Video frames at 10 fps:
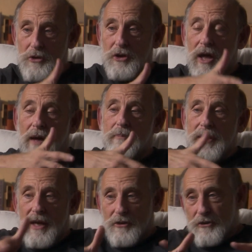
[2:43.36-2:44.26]
which
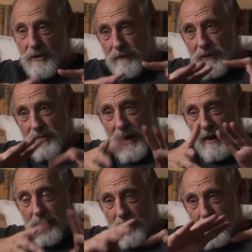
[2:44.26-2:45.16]
combination of these
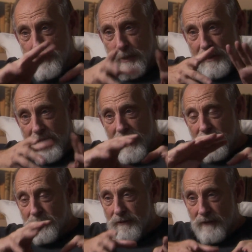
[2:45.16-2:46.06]
elements put
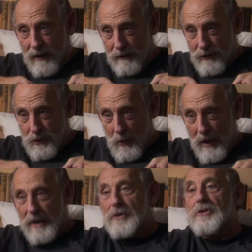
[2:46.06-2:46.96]
together in various
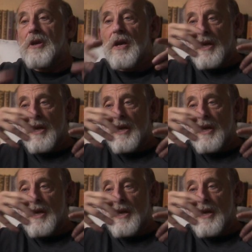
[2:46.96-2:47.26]
ways